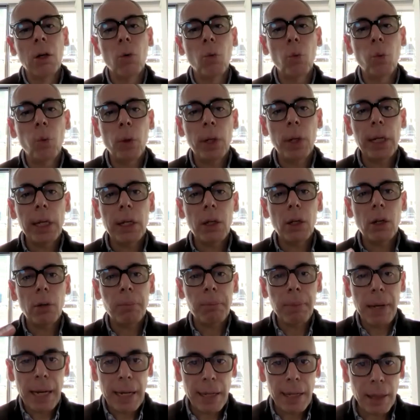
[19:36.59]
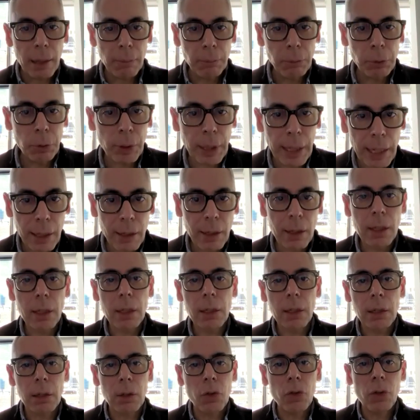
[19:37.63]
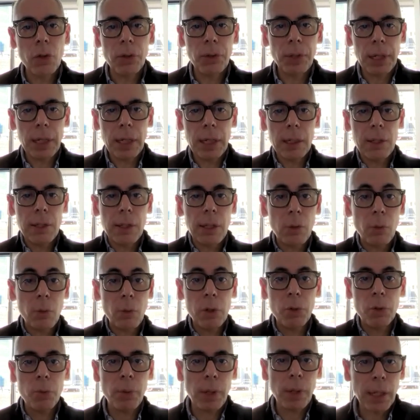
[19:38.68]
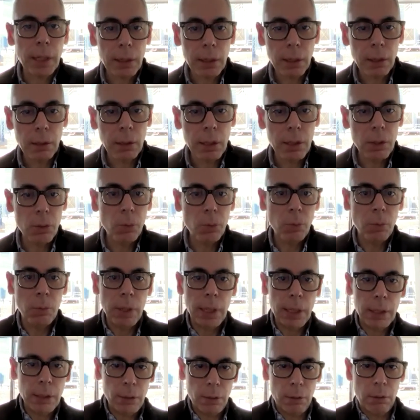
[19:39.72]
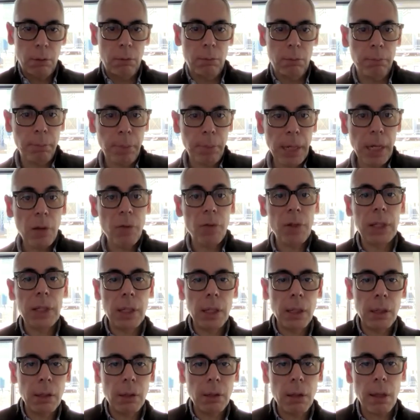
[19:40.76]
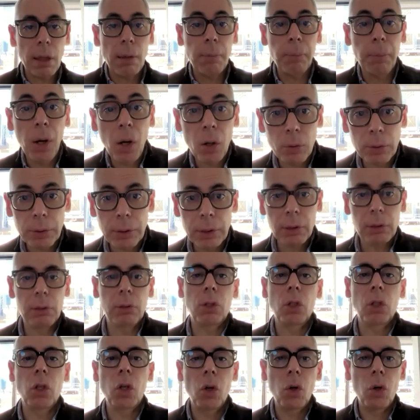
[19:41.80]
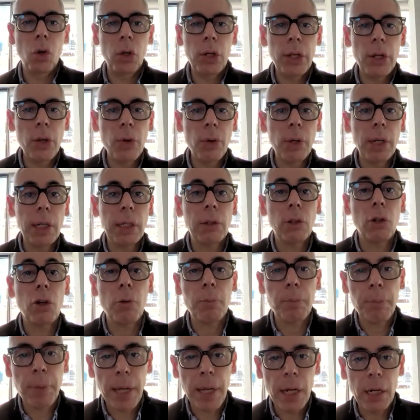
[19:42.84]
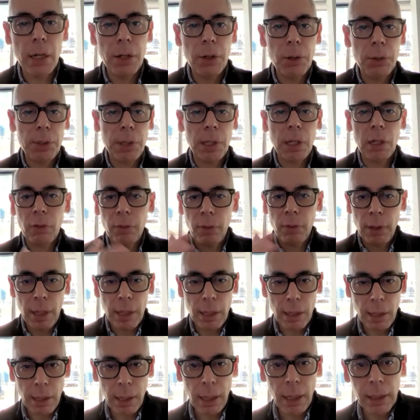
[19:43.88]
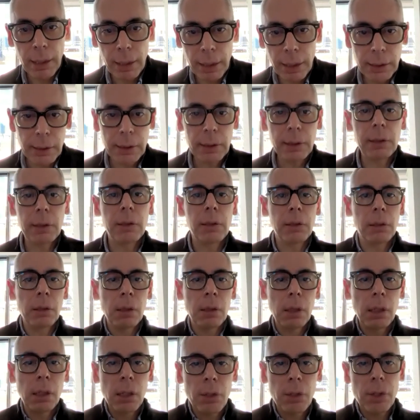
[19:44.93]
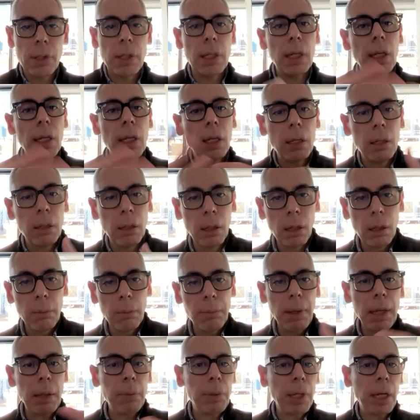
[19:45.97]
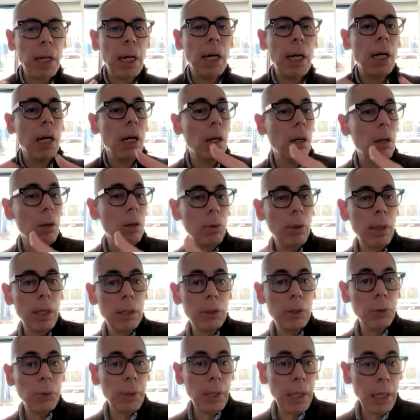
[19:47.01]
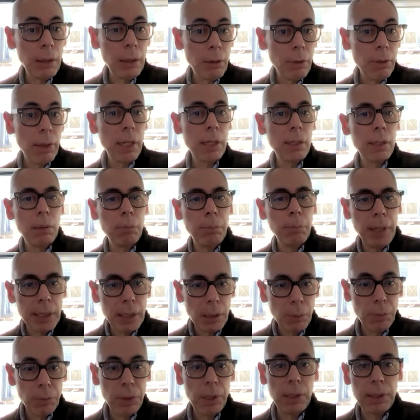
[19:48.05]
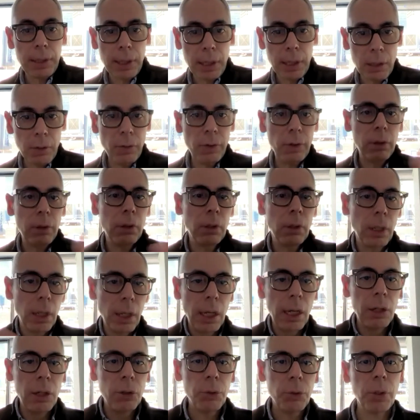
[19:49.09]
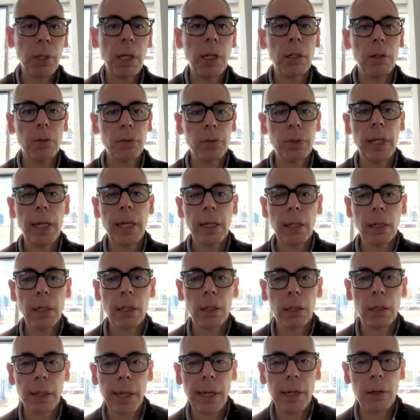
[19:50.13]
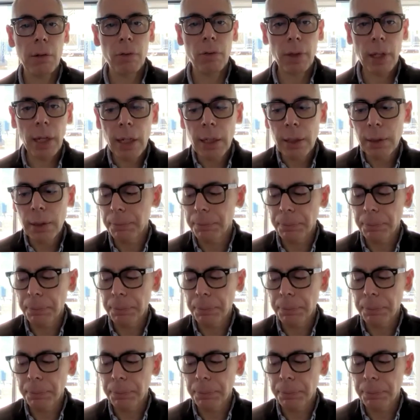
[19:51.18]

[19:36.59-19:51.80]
We combine them together so you can see which one is benefiting the most. You can compare yourself with other artists, see maybe how they're doing other things that makes them successful to kind of take care of that.